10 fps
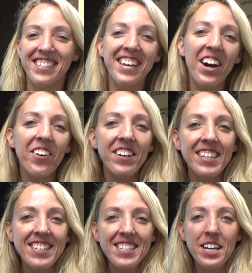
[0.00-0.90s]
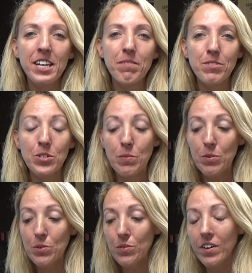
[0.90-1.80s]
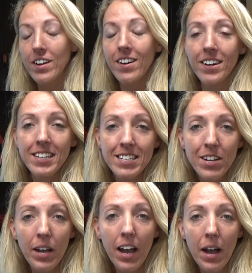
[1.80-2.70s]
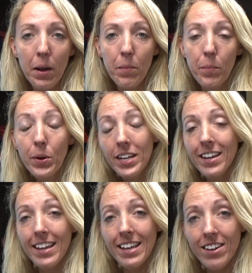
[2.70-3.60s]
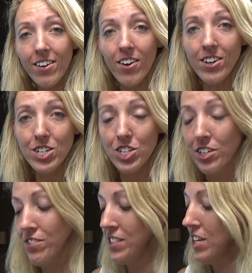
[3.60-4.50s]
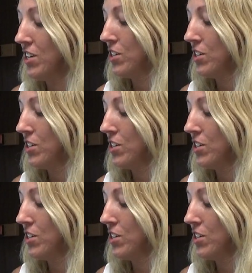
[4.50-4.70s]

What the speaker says: Now it is time to move on to putting in our shelves.